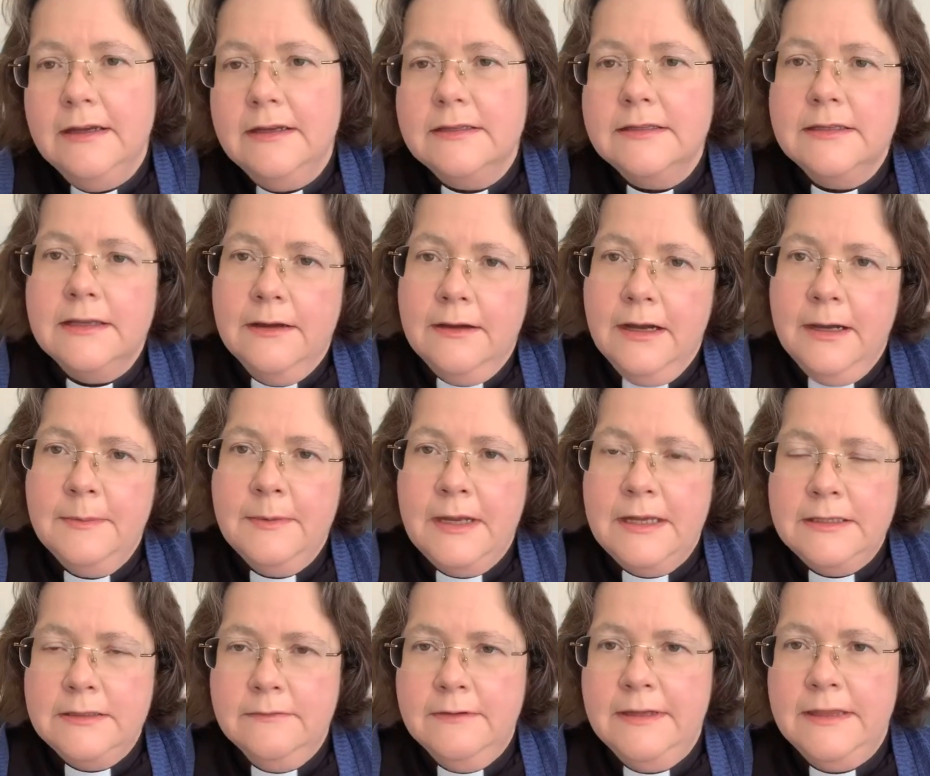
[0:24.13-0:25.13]
So I'm
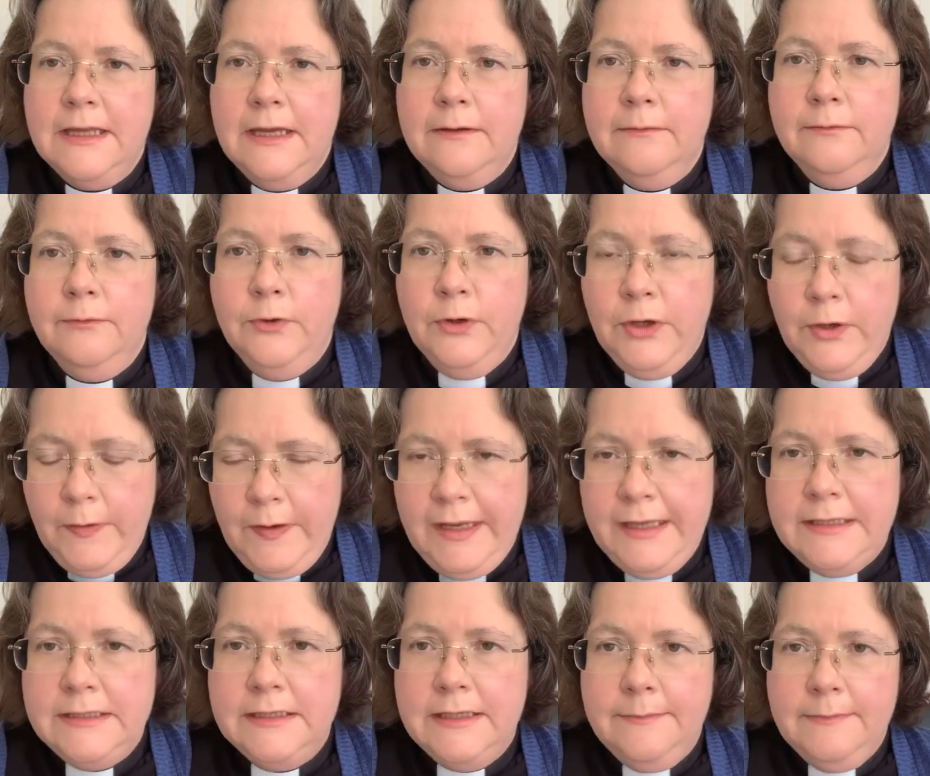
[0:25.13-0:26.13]
going to read that for you.
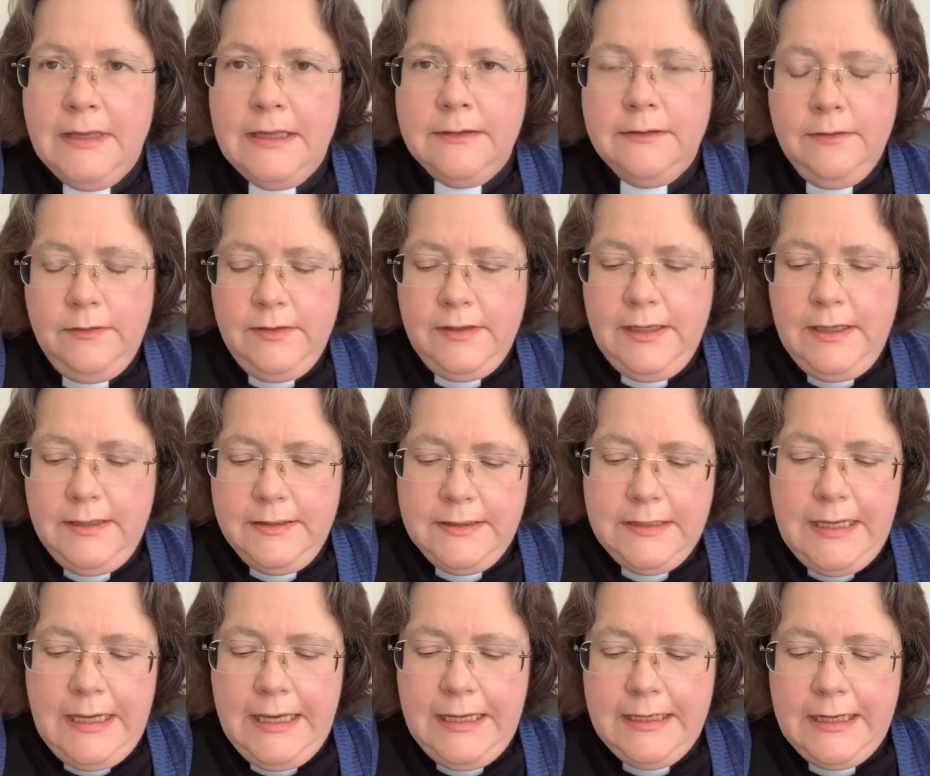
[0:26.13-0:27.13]
It's in Matthew
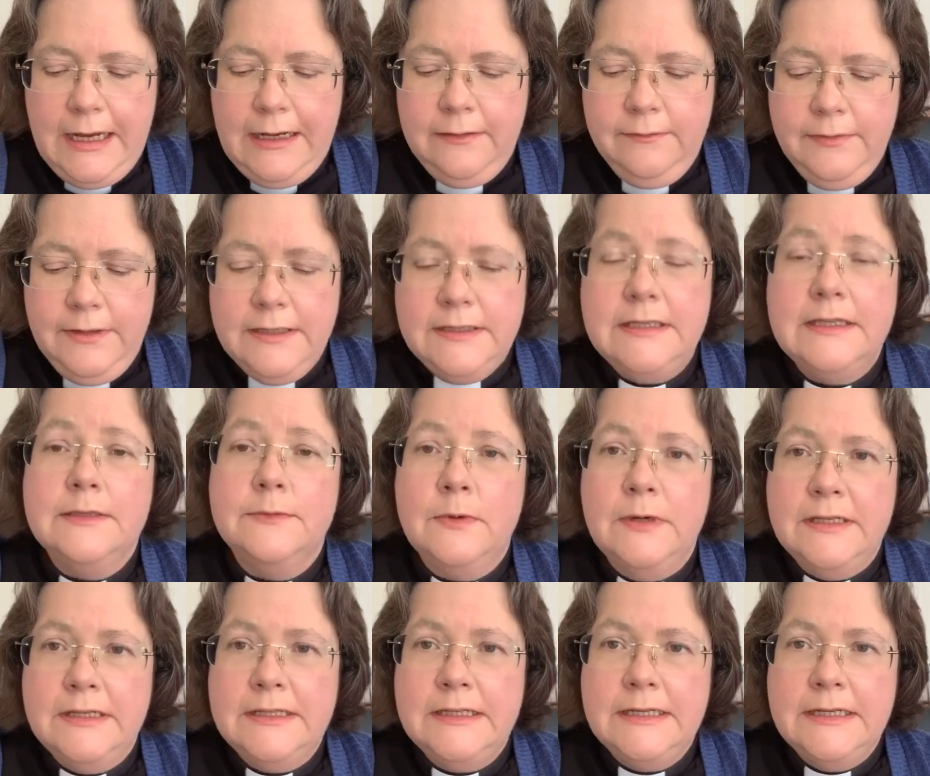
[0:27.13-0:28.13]
13 and verses
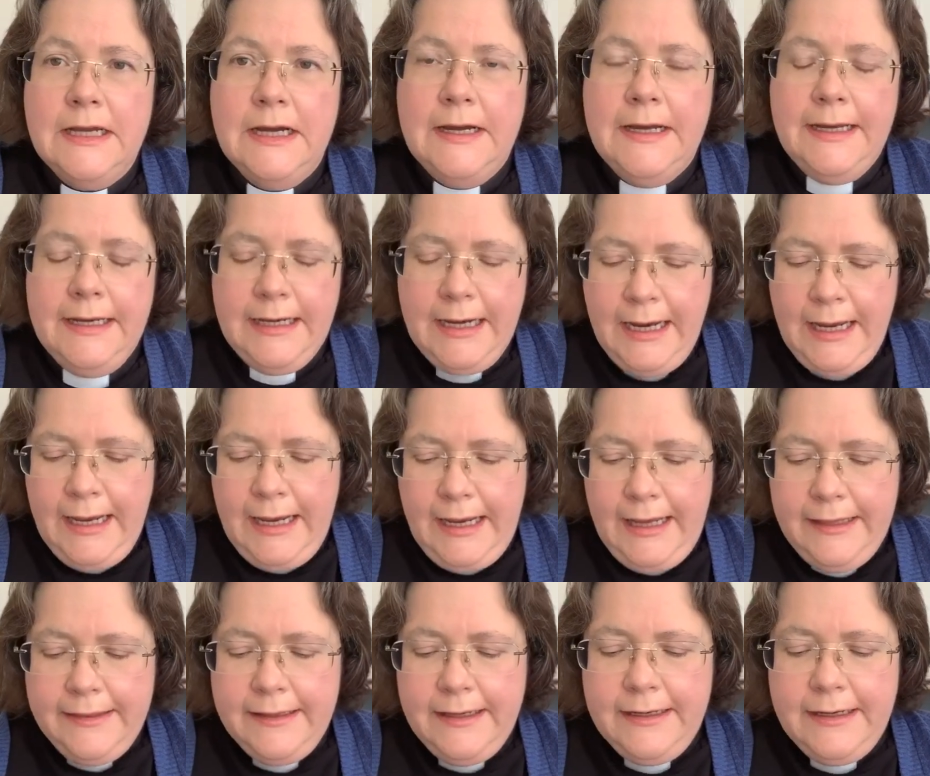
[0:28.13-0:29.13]
1 to 9
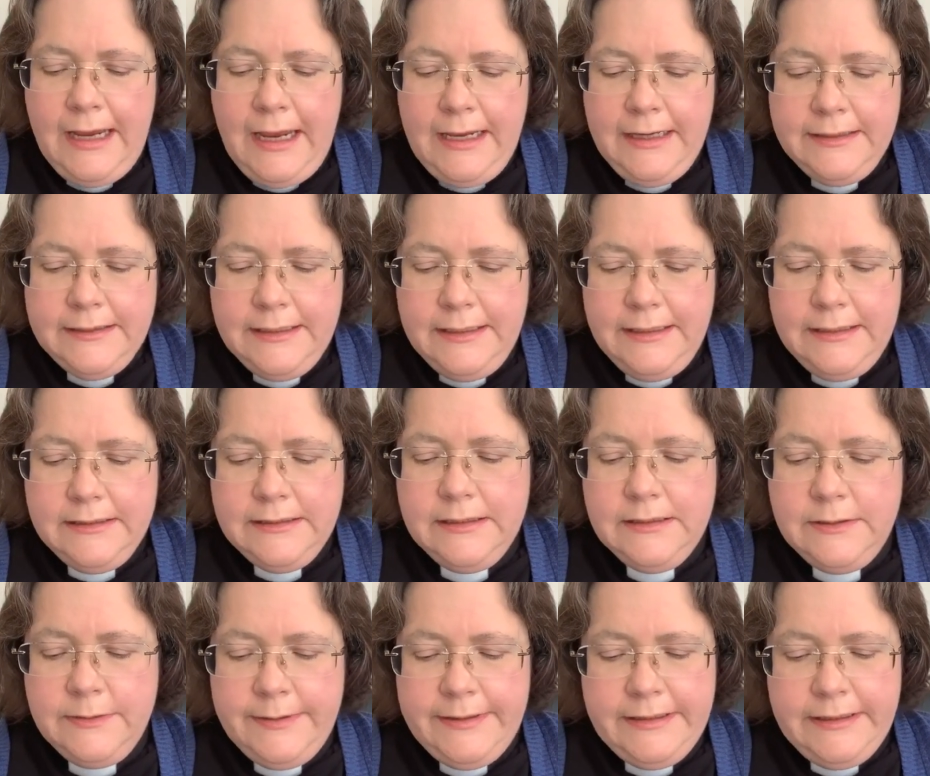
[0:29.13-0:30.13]
and then 18 to
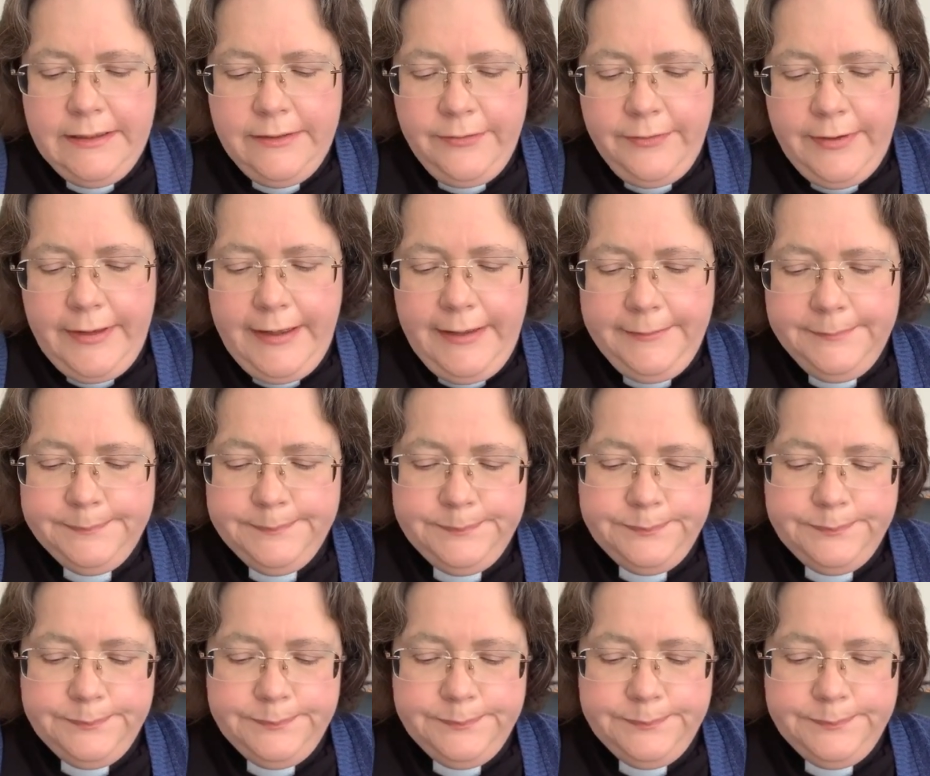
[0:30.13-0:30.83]
23.